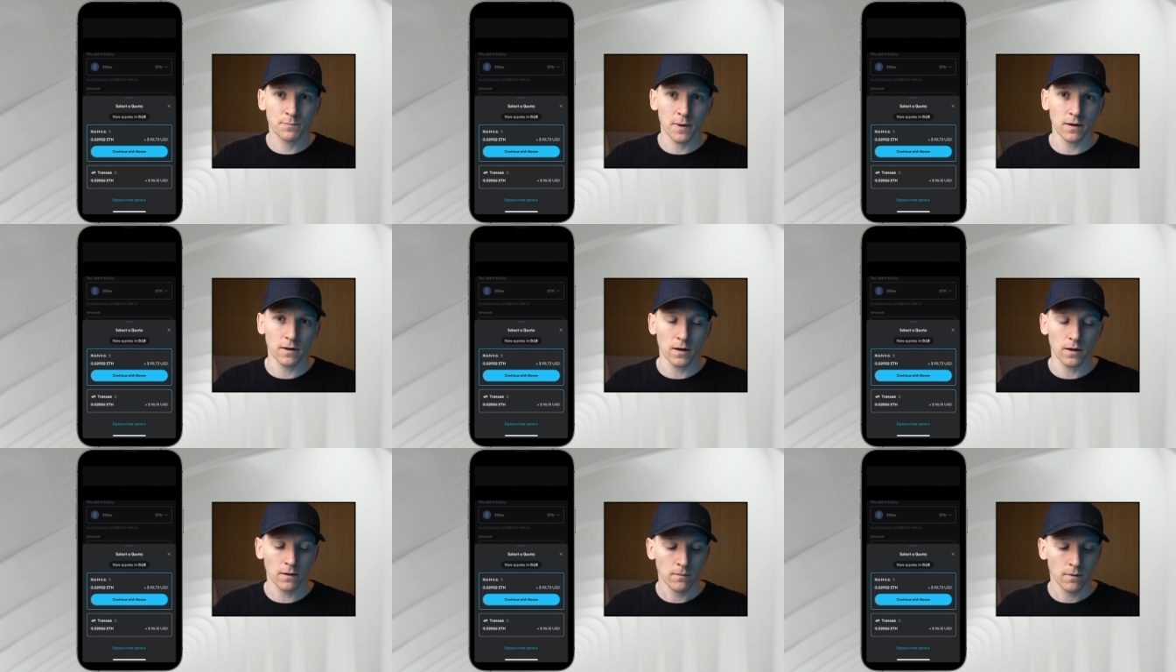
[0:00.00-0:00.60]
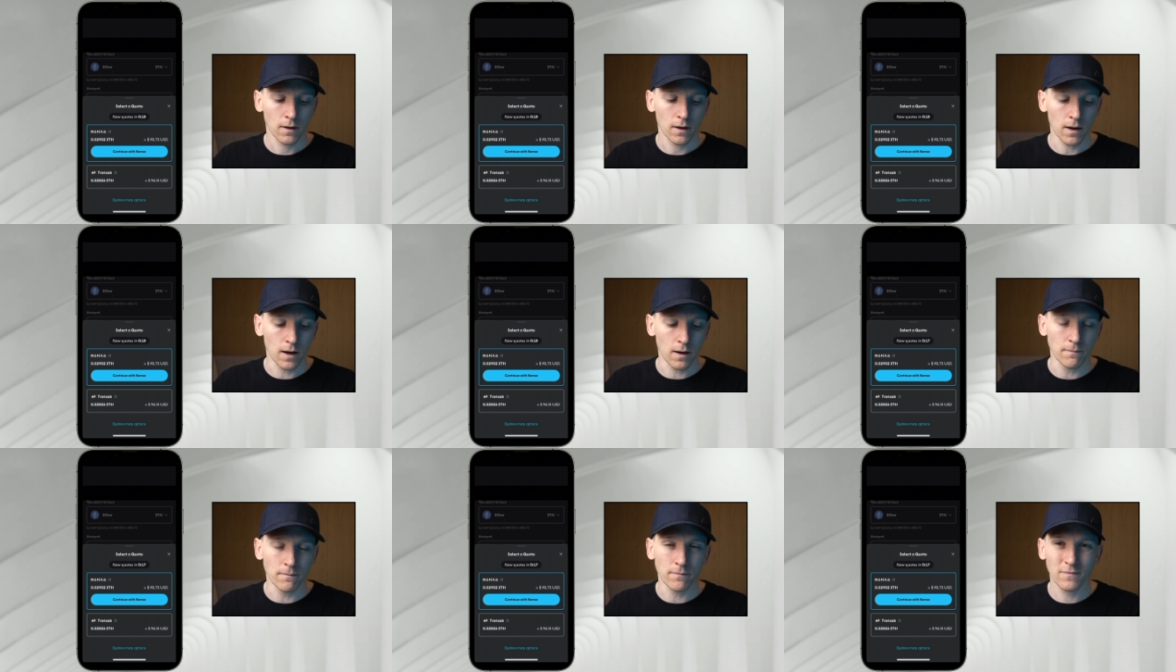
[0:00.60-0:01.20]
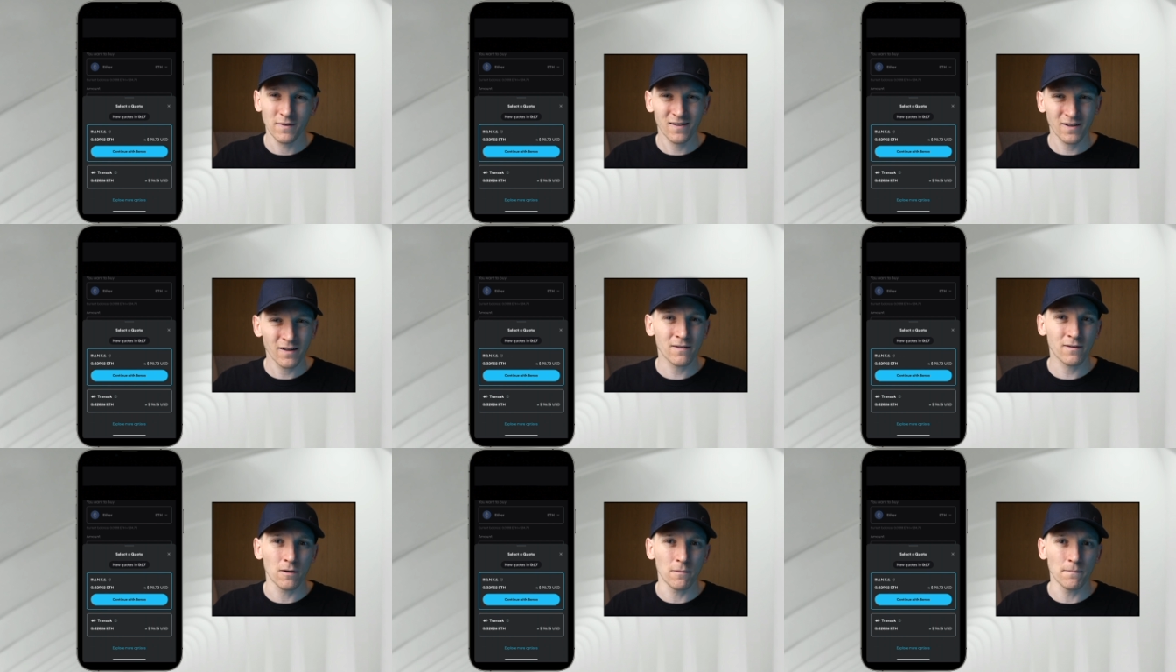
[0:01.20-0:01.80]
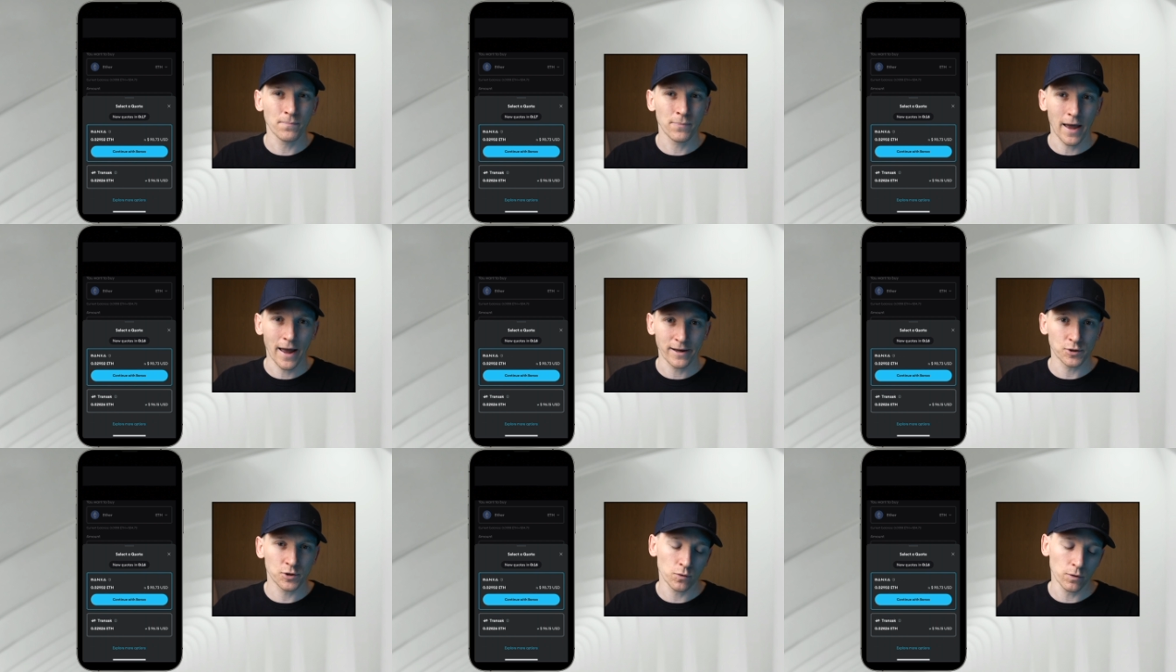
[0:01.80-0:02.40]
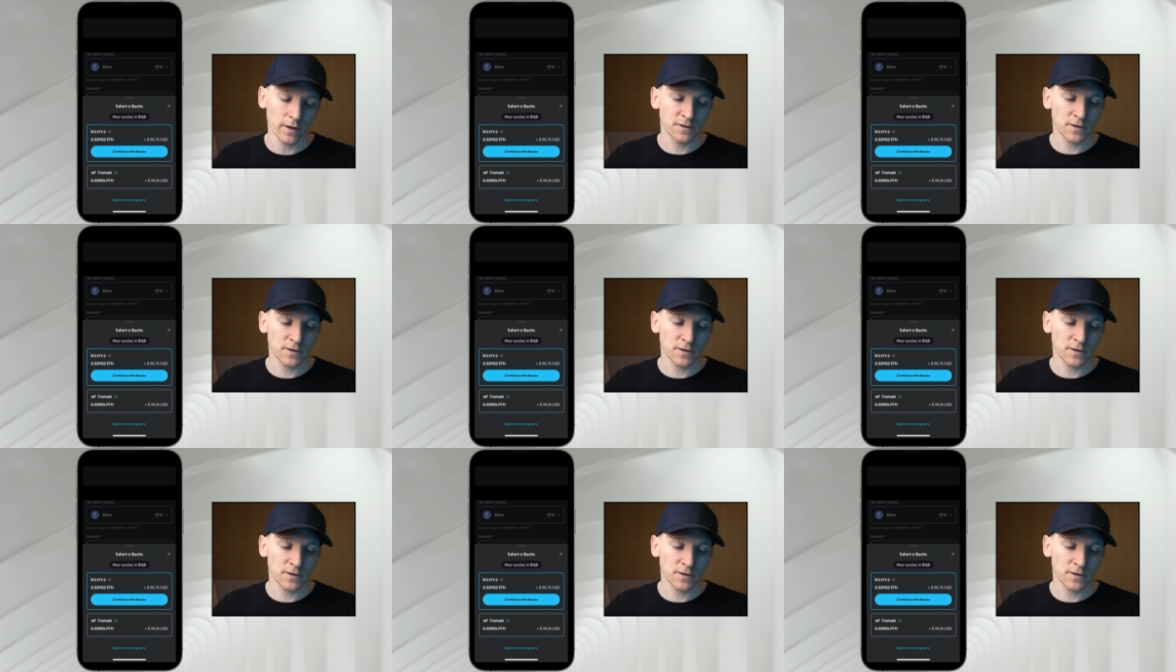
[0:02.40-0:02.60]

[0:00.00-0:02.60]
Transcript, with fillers: better um, system and choice.